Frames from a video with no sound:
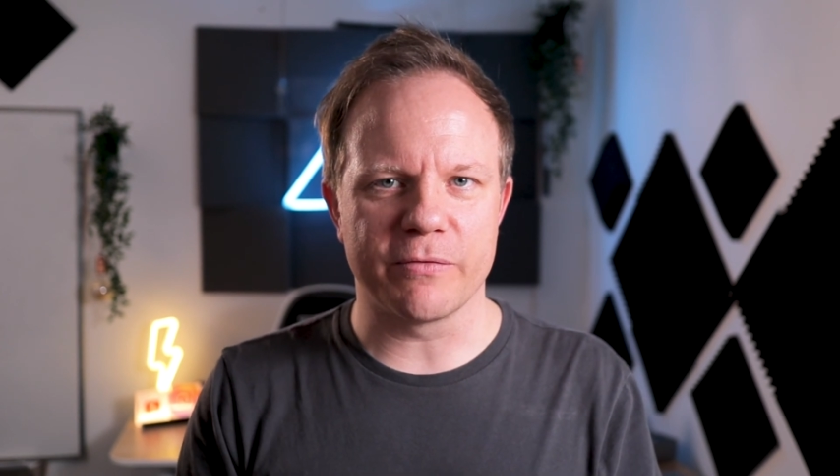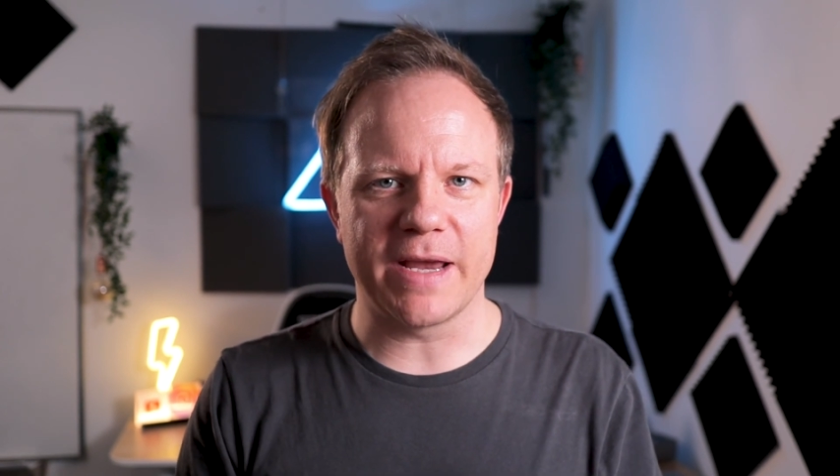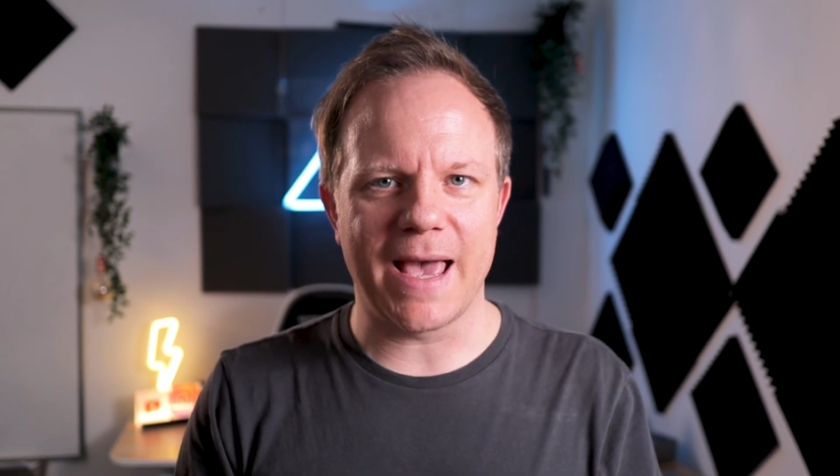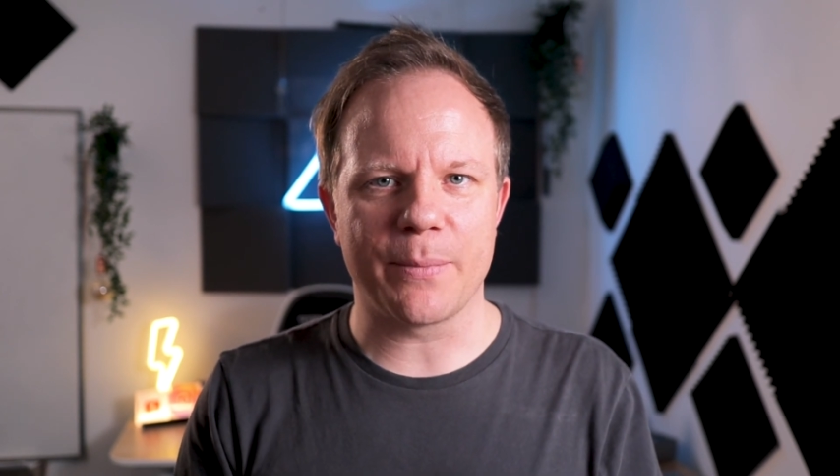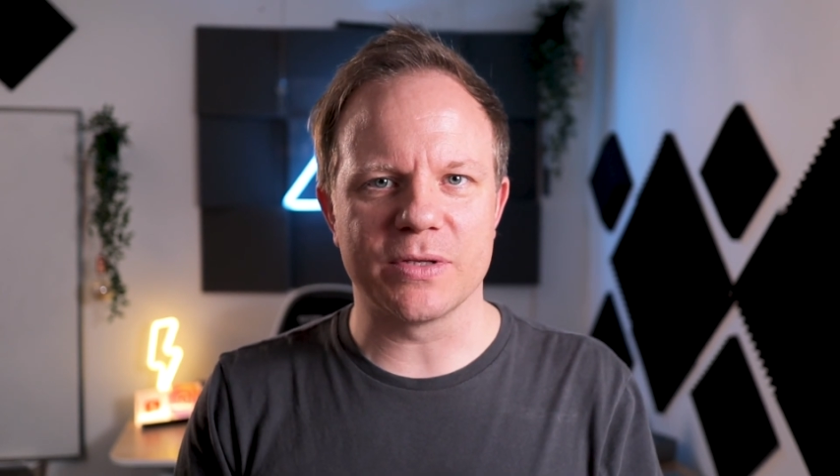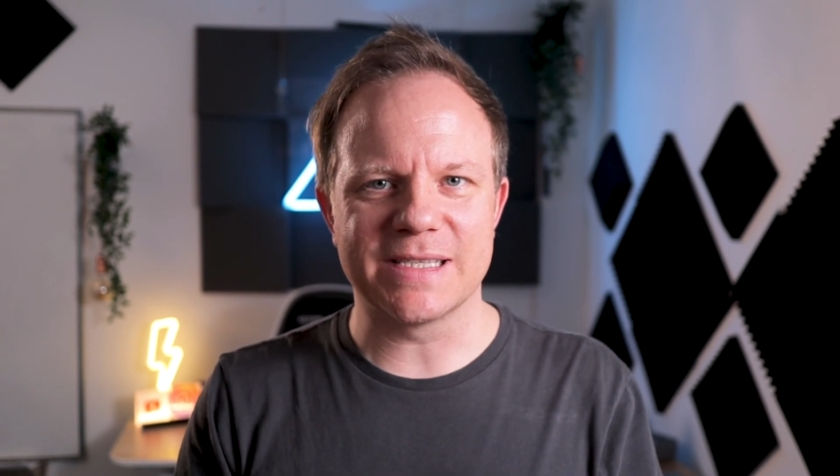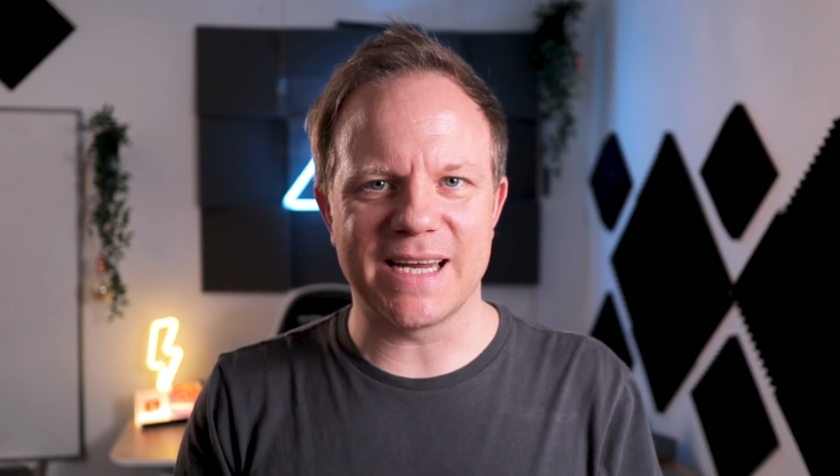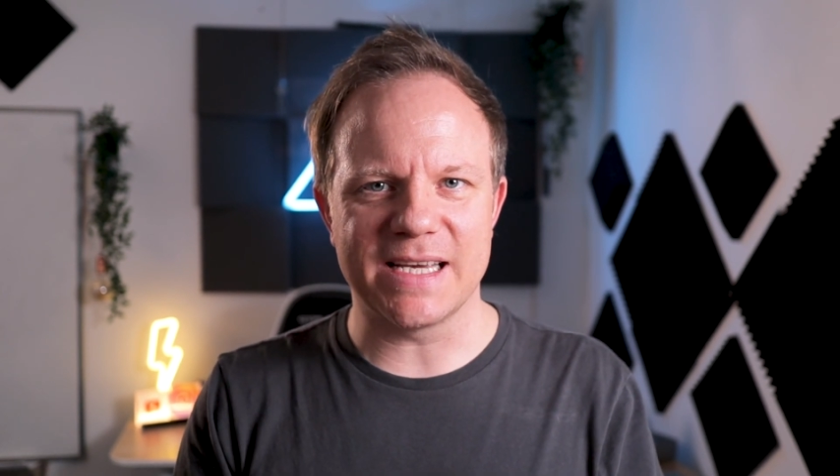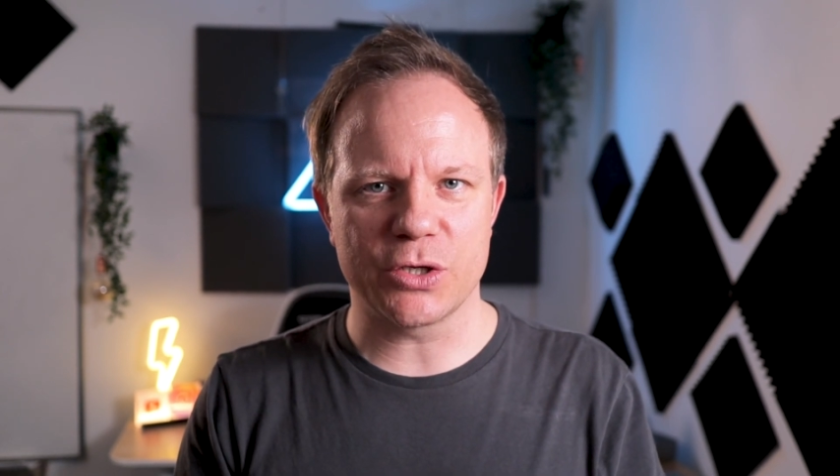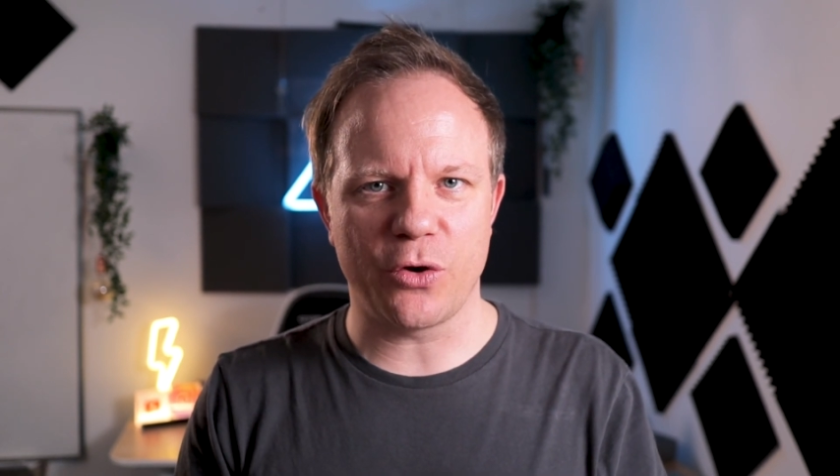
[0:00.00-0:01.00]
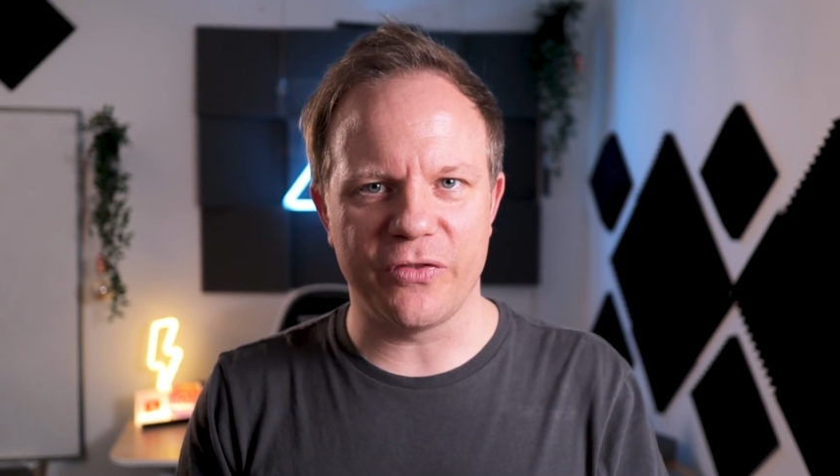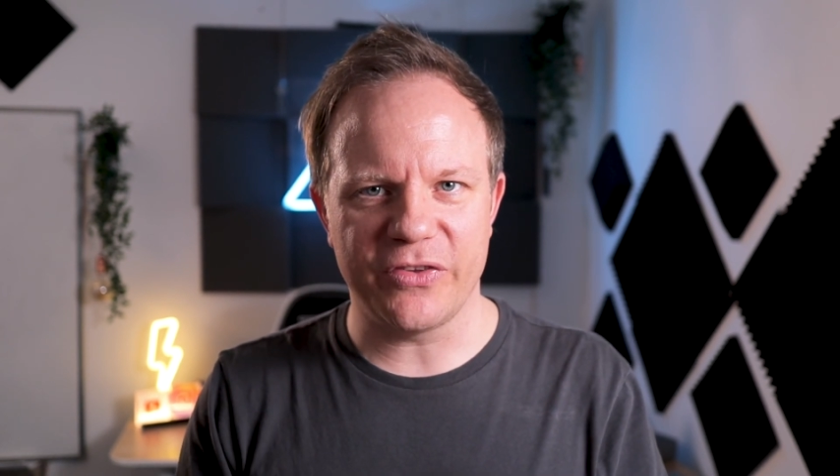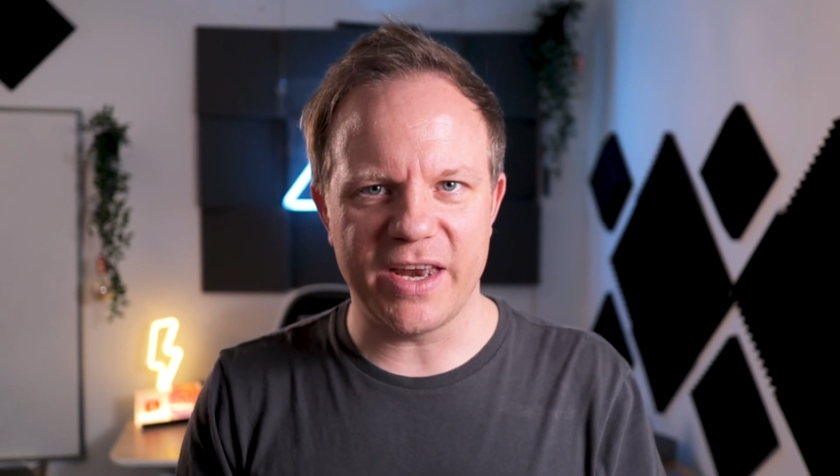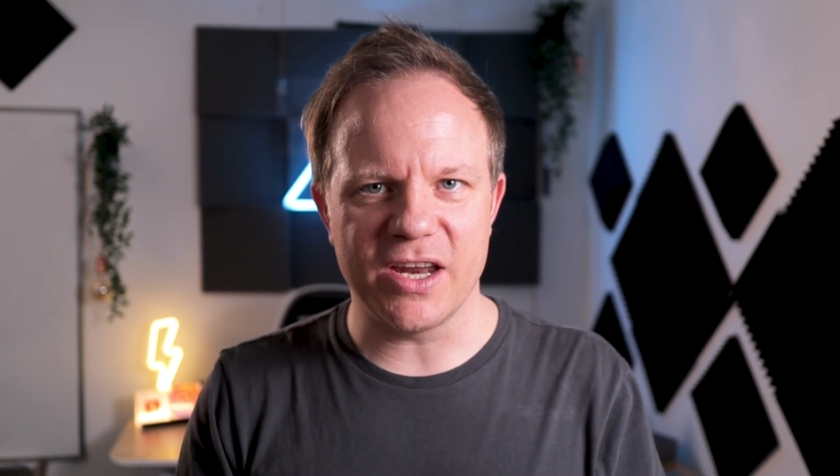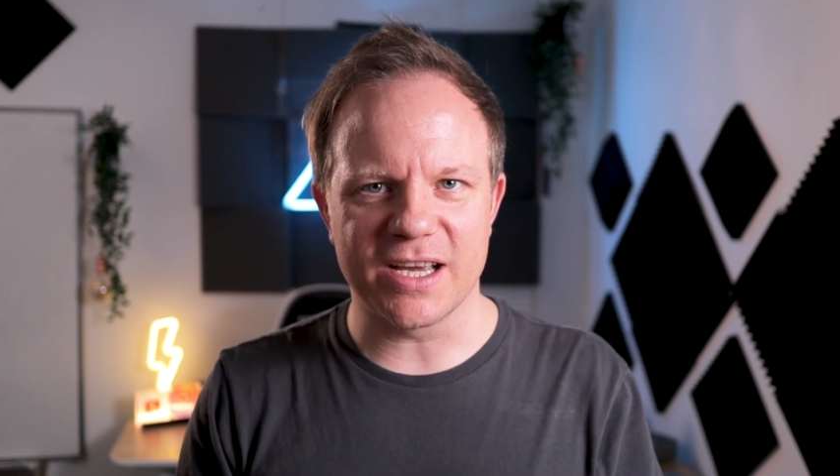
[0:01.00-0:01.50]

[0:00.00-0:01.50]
a recap on today's content